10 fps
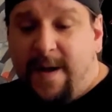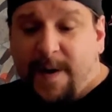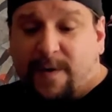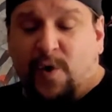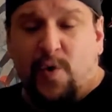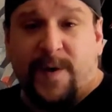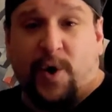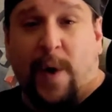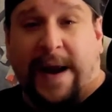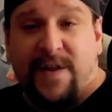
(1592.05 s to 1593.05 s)
They're two of the
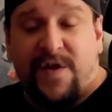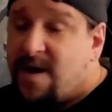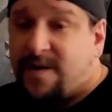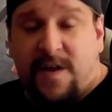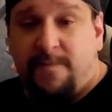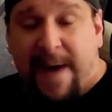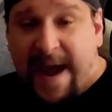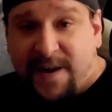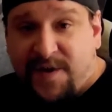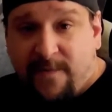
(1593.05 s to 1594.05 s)
greatest songs this
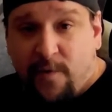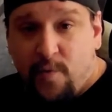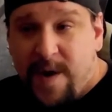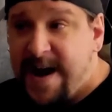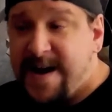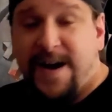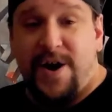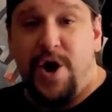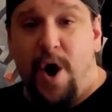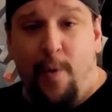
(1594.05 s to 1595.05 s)
band has ever written,
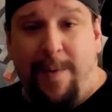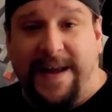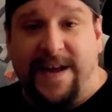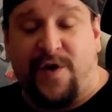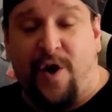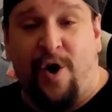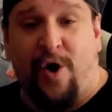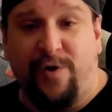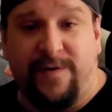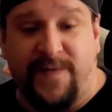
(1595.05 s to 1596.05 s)
and nobody has
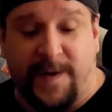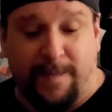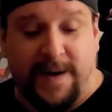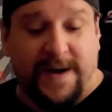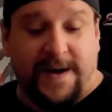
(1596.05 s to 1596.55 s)
heard of them.